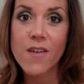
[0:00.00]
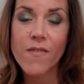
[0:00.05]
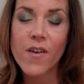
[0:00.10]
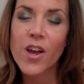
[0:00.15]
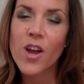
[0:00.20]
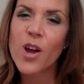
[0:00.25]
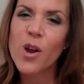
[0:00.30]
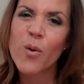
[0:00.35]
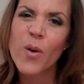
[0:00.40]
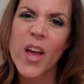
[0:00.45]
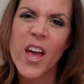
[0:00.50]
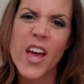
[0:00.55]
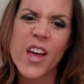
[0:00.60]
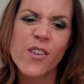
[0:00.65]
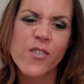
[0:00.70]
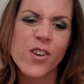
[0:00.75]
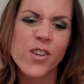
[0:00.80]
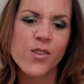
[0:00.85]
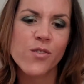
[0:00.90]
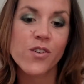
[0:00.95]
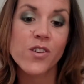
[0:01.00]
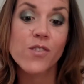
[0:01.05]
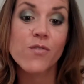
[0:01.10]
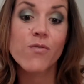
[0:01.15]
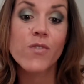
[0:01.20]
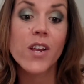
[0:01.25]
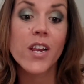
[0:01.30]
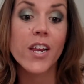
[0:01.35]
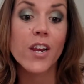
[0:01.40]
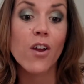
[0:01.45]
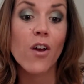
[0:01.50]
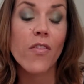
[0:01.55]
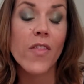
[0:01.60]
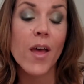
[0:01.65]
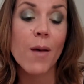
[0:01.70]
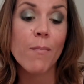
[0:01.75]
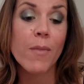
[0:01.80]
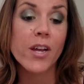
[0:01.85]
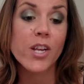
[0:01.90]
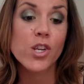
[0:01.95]
If I go to a hairdresser, it's really not
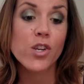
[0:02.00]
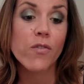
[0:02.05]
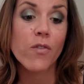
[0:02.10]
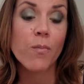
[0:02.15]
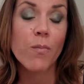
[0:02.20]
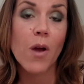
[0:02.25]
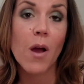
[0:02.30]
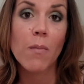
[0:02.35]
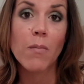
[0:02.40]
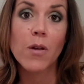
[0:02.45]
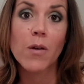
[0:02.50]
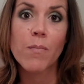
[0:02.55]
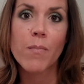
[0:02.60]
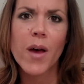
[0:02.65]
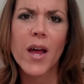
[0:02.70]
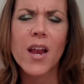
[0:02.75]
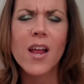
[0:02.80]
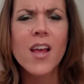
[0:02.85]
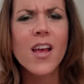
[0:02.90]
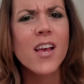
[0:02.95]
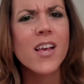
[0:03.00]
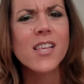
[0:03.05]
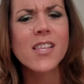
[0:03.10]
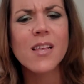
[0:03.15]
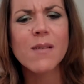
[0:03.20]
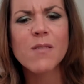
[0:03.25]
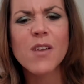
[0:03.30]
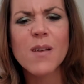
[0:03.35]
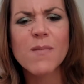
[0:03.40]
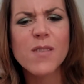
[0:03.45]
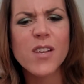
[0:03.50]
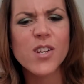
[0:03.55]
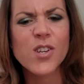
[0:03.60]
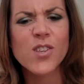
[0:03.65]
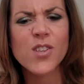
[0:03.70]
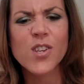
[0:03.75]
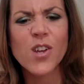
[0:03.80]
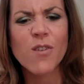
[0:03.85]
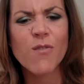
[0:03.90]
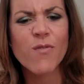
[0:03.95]
that much of a problem, but sometimes I
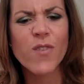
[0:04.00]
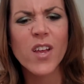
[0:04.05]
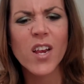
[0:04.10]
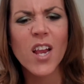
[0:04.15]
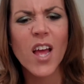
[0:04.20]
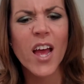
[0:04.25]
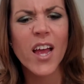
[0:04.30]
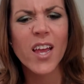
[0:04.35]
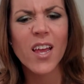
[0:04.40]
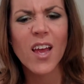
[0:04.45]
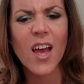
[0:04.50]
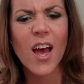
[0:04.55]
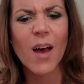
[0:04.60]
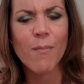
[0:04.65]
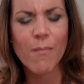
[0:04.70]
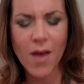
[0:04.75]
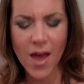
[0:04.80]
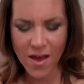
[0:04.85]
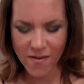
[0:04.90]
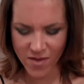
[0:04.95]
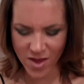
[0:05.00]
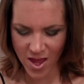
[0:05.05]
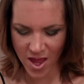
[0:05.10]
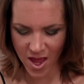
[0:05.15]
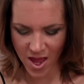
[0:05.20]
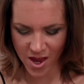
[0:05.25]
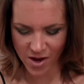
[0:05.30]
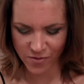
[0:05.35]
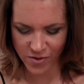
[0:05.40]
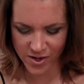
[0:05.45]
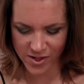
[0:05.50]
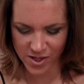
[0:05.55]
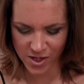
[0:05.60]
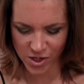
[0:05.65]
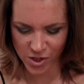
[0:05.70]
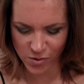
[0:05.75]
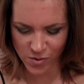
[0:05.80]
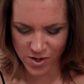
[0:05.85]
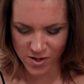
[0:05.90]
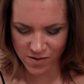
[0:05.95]
just don't feel like um, having a hairdresser
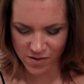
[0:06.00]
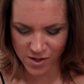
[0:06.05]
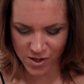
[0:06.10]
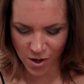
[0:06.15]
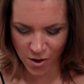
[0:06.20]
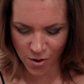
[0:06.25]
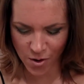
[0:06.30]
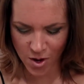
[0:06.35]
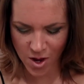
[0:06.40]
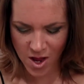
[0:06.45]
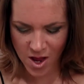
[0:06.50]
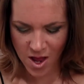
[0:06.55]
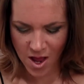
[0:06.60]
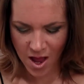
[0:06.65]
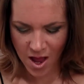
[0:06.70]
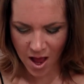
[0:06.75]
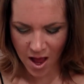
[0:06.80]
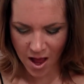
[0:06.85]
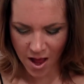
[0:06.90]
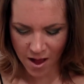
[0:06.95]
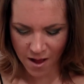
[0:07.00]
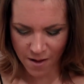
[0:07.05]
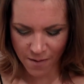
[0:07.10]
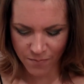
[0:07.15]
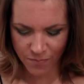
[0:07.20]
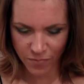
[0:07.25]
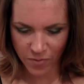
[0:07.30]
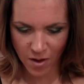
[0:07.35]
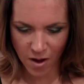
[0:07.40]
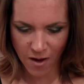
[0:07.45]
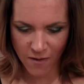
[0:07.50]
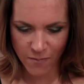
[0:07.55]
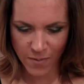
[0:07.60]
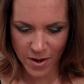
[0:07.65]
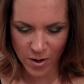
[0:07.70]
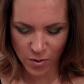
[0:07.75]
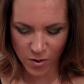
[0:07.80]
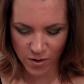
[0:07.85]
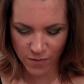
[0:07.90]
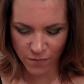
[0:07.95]
do it. So um, I've
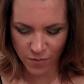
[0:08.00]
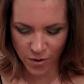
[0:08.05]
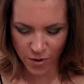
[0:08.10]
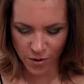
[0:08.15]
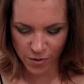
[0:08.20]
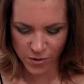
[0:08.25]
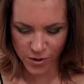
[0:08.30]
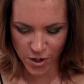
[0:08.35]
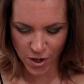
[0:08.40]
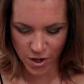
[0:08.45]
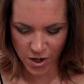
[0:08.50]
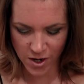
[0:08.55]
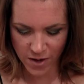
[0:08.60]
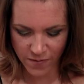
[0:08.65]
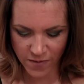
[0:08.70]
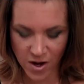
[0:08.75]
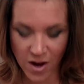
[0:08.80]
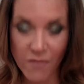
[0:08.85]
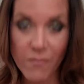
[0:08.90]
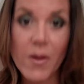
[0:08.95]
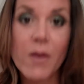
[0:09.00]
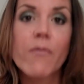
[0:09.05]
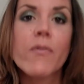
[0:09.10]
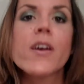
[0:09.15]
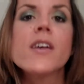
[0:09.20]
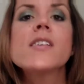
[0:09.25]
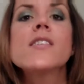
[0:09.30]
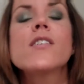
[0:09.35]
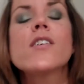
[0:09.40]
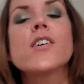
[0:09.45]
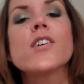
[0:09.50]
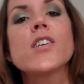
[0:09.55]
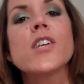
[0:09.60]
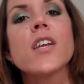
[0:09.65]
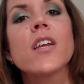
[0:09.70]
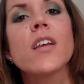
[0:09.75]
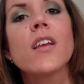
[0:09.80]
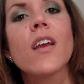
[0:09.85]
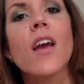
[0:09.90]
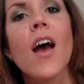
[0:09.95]
been looking for an alternative, and I've been
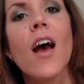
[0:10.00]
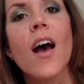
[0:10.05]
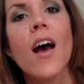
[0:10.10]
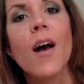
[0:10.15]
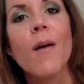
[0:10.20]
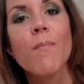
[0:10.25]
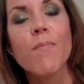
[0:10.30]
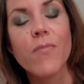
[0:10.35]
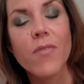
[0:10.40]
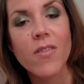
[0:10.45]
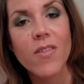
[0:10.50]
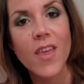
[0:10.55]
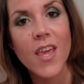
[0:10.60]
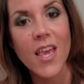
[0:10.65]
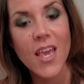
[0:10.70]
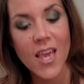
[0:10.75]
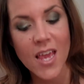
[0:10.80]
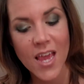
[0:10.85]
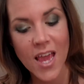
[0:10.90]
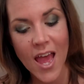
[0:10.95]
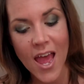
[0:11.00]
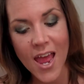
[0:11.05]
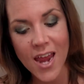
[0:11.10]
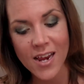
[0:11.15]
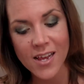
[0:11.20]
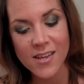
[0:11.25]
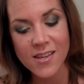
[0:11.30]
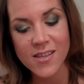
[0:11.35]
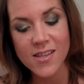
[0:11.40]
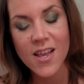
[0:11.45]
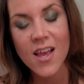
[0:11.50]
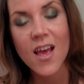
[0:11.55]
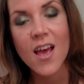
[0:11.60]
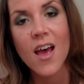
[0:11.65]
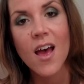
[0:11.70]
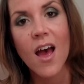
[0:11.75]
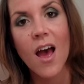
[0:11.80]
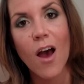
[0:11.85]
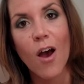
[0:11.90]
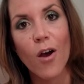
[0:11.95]
researching um, the hennas
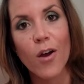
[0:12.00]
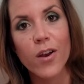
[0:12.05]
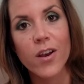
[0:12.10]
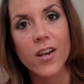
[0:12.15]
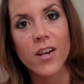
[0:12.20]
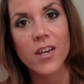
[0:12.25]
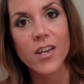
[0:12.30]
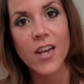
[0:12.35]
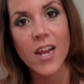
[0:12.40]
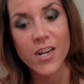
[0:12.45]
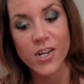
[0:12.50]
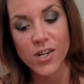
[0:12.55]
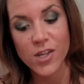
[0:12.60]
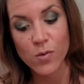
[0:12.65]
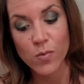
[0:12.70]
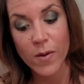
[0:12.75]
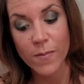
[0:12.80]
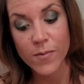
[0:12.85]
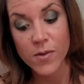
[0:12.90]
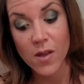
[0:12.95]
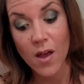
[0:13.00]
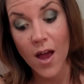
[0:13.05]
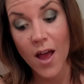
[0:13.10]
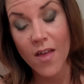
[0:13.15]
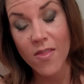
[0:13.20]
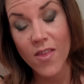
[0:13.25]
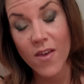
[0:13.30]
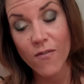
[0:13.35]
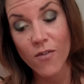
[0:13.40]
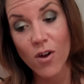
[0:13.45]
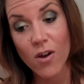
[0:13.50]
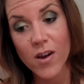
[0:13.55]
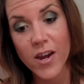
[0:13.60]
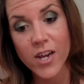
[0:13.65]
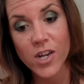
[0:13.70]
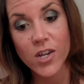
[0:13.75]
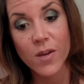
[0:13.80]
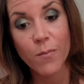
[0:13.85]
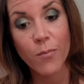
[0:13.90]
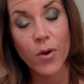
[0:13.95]
on Lush's website, and they've gotten
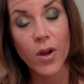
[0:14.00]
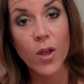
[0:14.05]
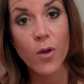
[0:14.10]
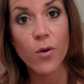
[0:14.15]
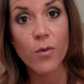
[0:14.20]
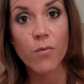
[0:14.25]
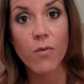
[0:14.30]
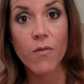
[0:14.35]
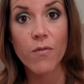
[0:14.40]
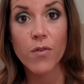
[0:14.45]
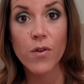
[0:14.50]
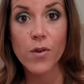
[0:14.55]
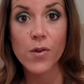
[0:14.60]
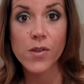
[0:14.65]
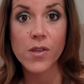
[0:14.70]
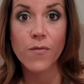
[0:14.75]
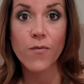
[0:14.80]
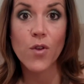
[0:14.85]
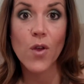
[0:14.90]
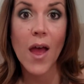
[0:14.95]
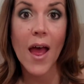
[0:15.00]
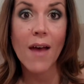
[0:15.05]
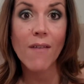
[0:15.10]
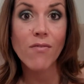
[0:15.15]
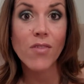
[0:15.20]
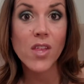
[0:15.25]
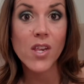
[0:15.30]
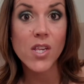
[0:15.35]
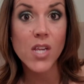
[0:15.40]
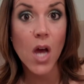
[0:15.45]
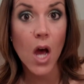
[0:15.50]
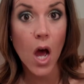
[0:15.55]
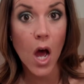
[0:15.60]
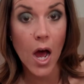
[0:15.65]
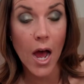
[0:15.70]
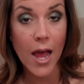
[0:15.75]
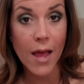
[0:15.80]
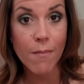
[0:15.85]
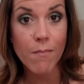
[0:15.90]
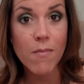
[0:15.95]
actually pretty good reviews. If you have the
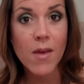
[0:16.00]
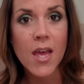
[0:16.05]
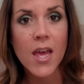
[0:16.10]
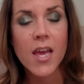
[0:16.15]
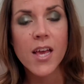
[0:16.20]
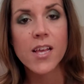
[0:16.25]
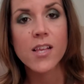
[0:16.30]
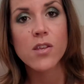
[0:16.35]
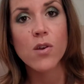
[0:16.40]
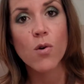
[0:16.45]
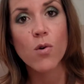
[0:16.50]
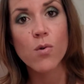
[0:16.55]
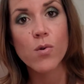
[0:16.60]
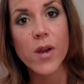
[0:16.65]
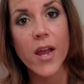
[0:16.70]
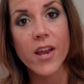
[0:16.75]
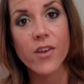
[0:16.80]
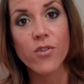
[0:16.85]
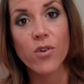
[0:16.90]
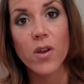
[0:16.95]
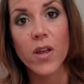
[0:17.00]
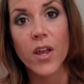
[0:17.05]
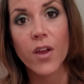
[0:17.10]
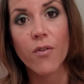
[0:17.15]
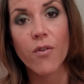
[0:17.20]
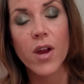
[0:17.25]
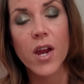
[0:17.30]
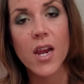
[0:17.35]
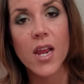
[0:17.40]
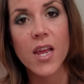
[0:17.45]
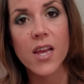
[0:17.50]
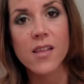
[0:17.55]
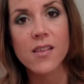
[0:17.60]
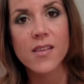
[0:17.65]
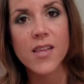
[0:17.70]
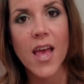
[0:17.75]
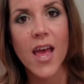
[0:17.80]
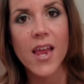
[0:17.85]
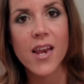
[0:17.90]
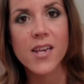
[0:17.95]
time, it's all natural
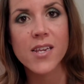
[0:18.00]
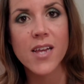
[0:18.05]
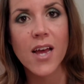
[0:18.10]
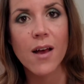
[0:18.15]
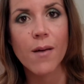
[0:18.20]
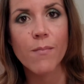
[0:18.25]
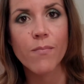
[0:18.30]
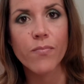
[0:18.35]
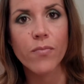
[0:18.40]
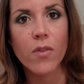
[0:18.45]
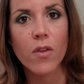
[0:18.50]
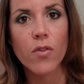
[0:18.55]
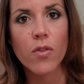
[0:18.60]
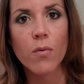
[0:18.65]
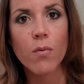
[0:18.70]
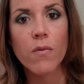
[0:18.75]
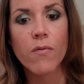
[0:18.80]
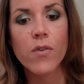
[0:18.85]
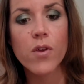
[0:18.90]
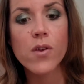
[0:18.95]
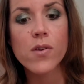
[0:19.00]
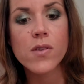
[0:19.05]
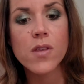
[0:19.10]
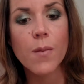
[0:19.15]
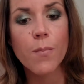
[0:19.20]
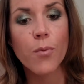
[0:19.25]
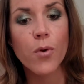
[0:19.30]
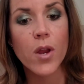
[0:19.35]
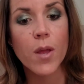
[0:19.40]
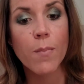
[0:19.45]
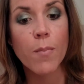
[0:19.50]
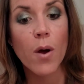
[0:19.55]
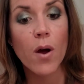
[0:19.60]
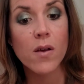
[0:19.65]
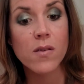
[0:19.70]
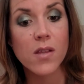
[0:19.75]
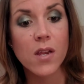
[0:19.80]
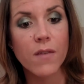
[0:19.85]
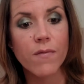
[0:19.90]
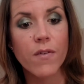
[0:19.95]
ingredients, and um, the reviews are pretty
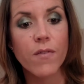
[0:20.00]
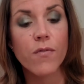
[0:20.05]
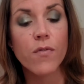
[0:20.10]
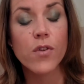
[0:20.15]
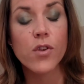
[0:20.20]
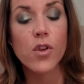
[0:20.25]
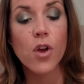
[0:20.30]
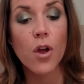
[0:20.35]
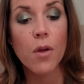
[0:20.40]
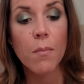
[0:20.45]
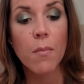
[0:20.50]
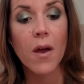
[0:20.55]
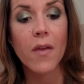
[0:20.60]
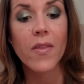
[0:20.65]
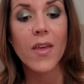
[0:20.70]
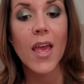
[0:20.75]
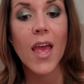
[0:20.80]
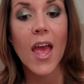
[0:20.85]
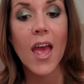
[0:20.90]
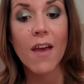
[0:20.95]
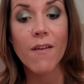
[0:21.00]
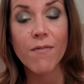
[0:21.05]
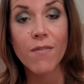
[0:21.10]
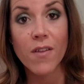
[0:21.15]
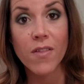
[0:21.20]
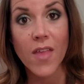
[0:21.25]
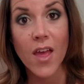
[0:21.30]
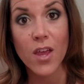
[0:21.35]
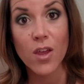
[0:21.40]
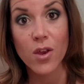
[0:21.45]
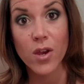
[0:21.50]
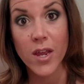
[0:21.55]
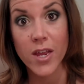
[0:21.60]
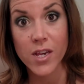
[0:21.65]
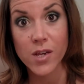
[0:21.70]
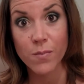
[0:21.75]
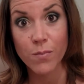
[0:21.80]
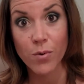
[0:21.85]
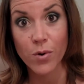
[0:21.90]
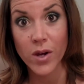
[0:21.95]
positive. If you don't mind the effort that you
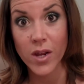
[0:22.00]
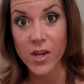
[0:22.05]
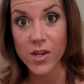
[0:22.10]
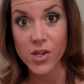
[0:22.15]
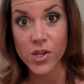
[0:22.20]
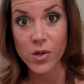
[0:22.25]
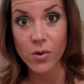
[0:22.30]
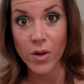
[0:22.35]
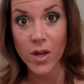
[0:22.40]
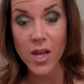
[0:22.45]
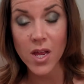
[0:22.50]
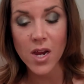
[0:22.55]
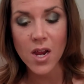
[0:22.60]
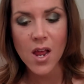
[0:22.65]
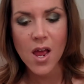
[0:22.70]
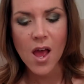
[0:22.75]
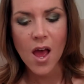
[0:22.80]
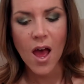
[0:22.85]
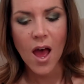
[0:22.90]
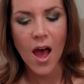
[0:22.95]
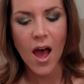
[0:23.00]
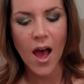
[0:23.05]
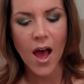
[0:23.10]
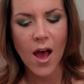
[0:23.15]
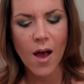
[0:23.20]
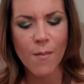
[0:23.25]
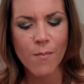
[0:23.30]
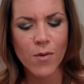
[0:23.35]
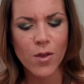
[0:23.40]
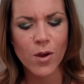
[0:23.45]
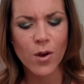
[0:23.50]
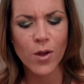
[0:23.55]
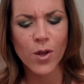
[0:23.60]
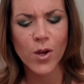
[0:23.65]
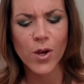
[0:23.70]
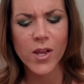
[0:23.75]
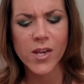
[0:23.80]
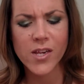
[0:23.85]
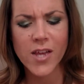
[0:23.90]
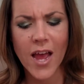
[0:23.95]
need to put into it, um, you know,
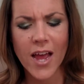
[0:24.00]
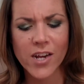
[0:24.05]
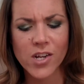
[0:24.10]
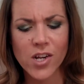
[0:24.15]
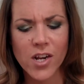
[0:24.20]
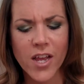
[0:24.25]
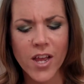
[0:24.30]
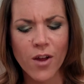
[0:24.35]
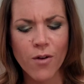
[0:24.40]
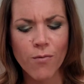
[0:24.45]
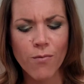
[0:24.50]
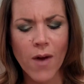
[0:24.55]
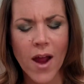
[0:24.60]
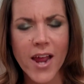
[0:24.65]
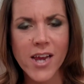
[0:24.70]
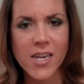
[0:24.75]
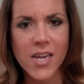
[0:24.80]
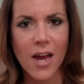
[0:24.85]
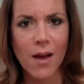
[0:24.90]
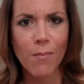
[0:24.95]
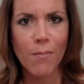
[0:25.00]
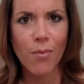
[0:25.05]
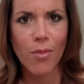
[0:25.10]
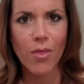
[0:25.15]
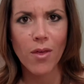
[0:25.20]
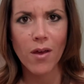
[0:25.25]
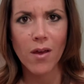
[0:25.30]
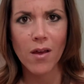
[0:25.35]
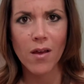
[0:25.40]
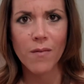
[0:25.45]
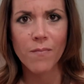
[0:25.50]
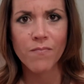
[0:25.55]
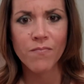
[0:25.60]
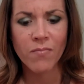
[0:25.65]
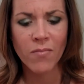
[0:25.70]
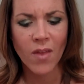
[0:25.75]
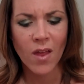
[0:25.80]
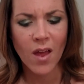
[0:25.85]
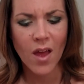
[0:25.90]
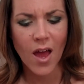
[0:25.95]
you need to actually grate up the
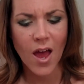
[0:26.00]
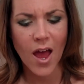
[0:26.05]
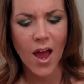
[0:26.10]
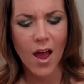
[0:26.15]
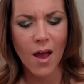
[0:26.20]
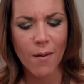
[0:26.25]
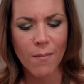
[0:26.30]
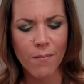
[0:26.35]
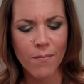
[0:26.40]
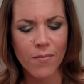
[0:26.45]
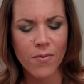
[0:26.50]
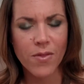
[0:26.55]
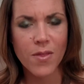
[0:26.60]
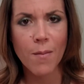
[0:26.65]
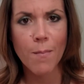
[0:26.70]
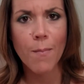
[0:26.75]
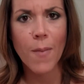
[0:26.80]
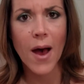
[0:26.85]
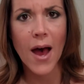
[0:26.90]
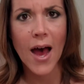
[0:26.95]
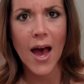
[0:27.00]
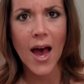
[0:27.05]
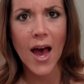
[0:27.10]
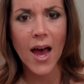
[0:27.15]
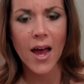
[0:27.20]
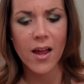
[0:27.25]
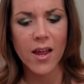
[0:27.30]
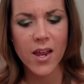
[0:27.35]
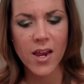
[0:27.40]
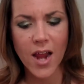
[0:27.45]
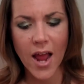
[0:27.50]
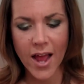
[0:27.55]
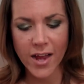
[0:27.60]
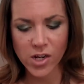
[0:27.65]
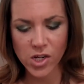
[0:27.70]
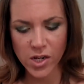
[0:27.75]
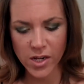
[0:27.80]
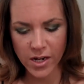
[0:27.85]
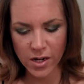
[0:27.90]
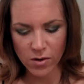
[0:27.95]
Um, the bar. It
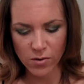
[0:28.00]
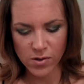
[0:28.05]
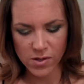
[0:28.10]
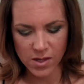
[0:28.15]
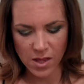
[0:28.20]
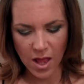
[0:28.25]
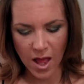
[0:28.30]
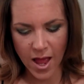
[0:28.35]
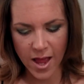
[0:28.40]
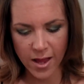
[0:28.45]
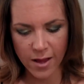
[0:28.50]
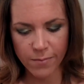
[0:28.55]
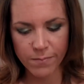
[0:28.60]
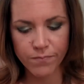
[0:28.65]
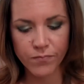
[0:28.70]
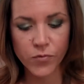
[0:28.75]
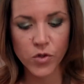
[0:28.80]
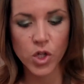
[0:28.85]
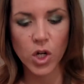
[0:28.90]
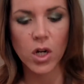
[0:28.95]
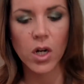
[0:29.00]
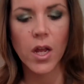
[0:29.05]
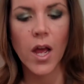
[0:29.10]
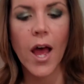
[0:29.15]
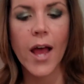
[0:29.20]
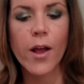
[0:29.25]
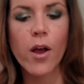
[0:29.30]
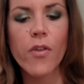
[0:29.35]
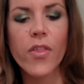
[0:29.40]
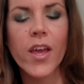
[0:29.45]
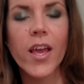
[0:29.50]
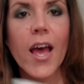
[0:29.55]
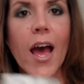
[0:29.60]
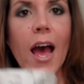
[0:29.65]
actually looks like chocolate. I got the